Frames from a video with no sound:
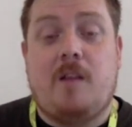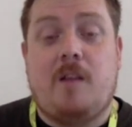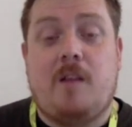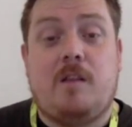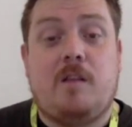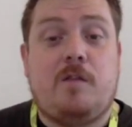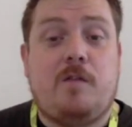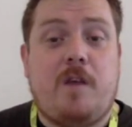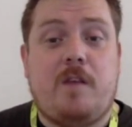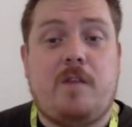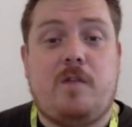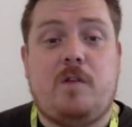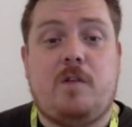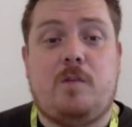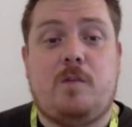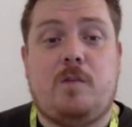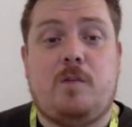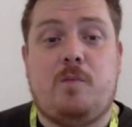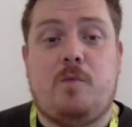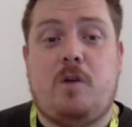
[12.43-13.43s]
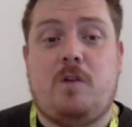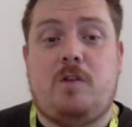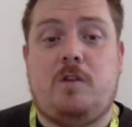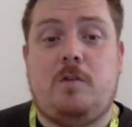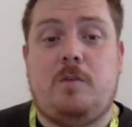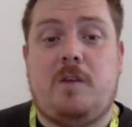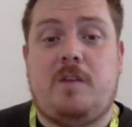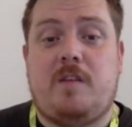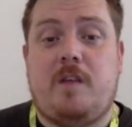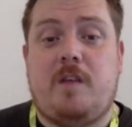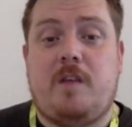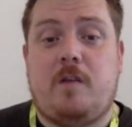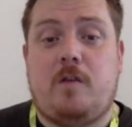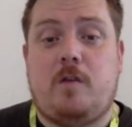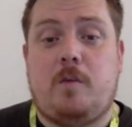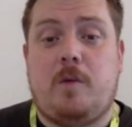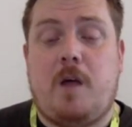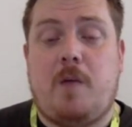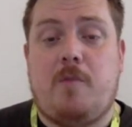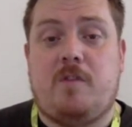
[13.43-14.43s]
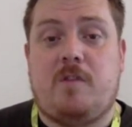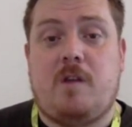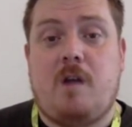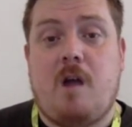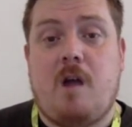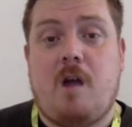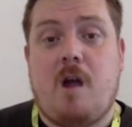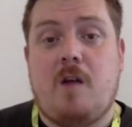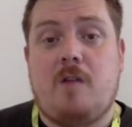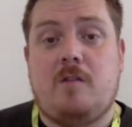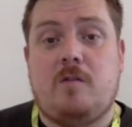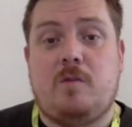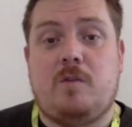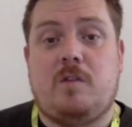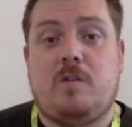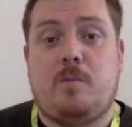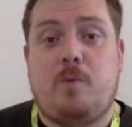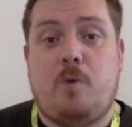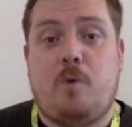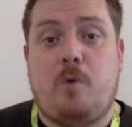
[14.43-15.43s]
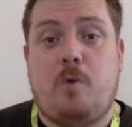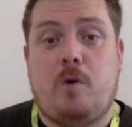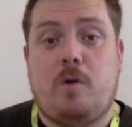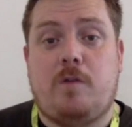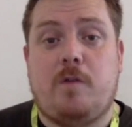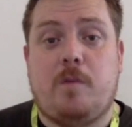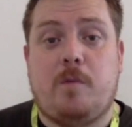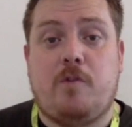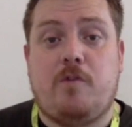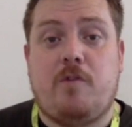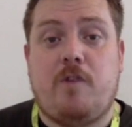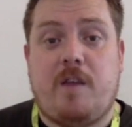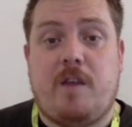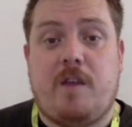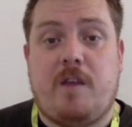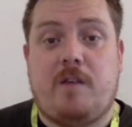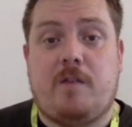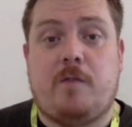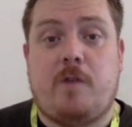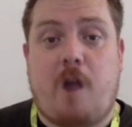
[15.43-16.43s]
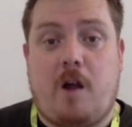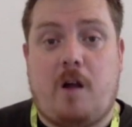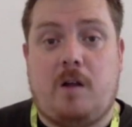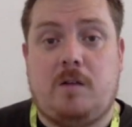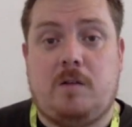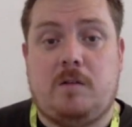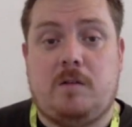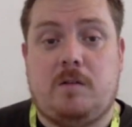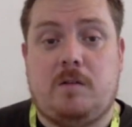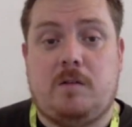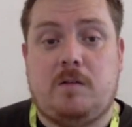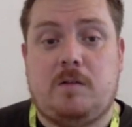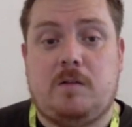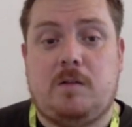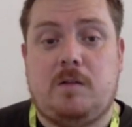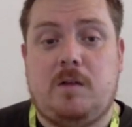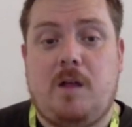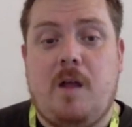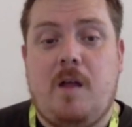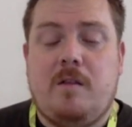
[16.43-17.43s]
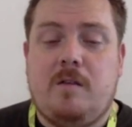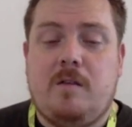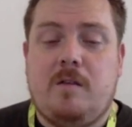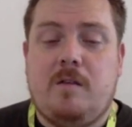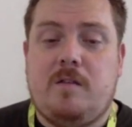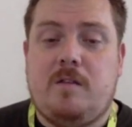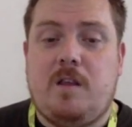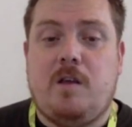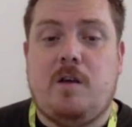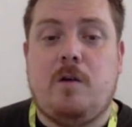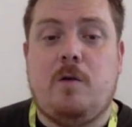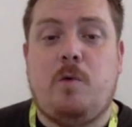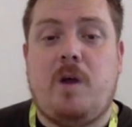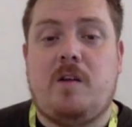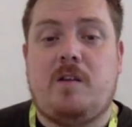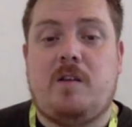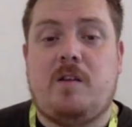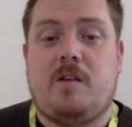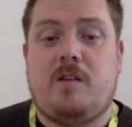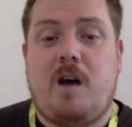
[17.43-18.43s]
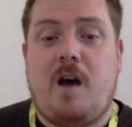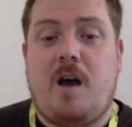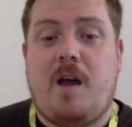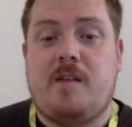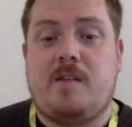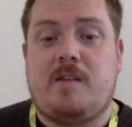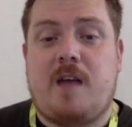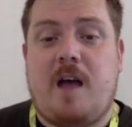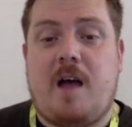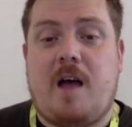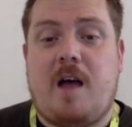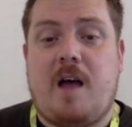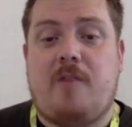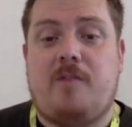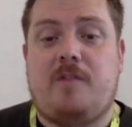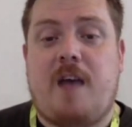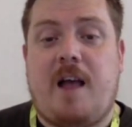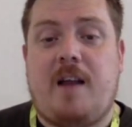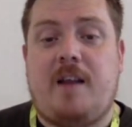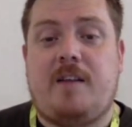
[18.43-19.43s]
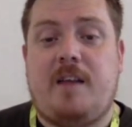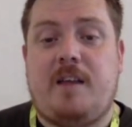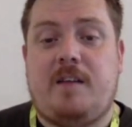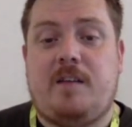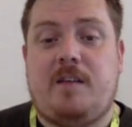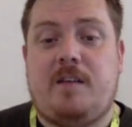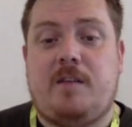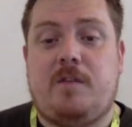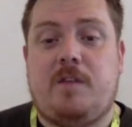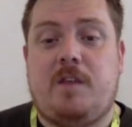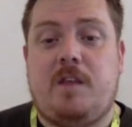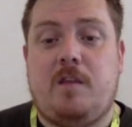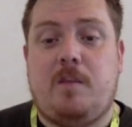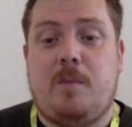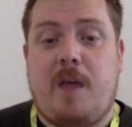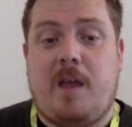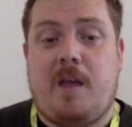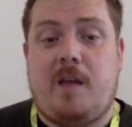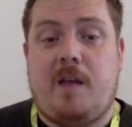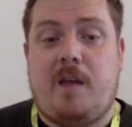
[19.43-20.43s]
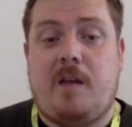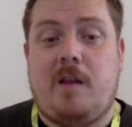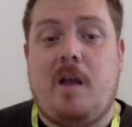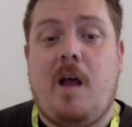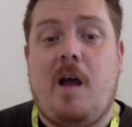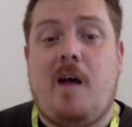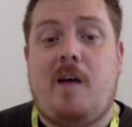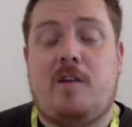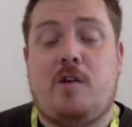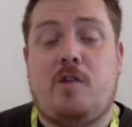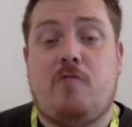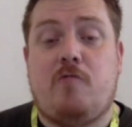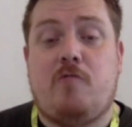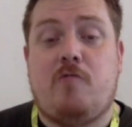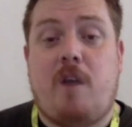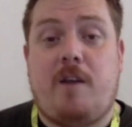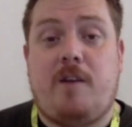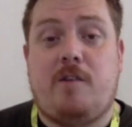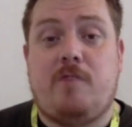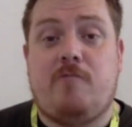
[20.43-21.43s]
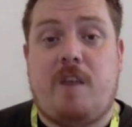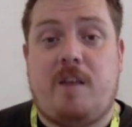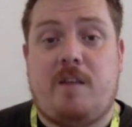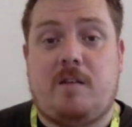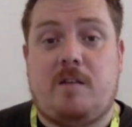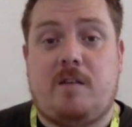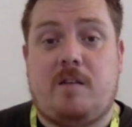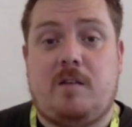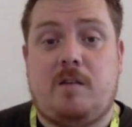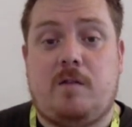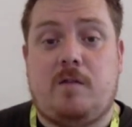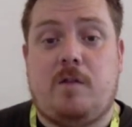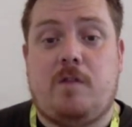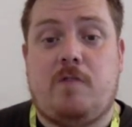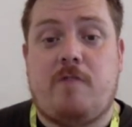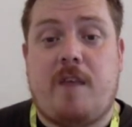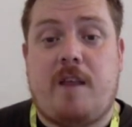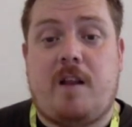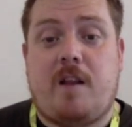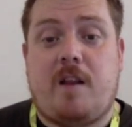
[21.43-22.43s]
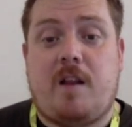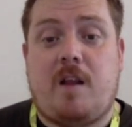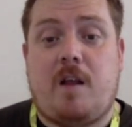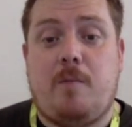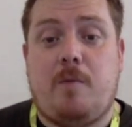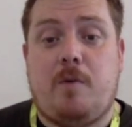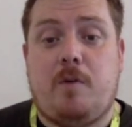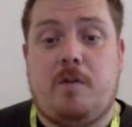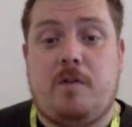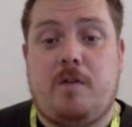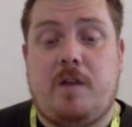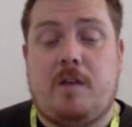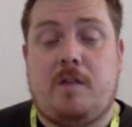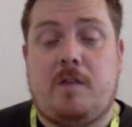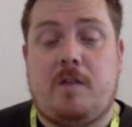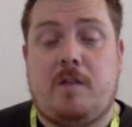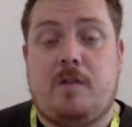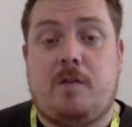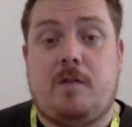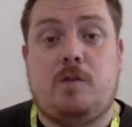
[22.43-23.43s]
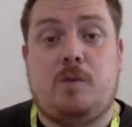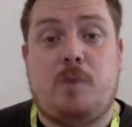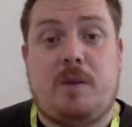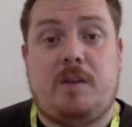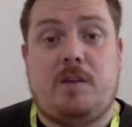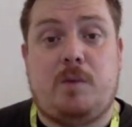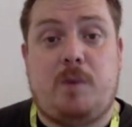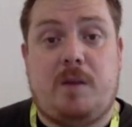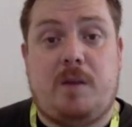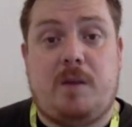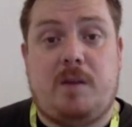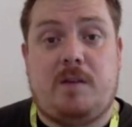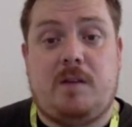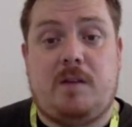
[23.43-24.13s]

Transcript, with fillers: This festival is brought to you by South Dublin Libraries and Arts with support from Creative Ireland. This year, we are delighted to have Tallaght native Keith Payne as our writer in residence for the Red Line Book Festival 2020.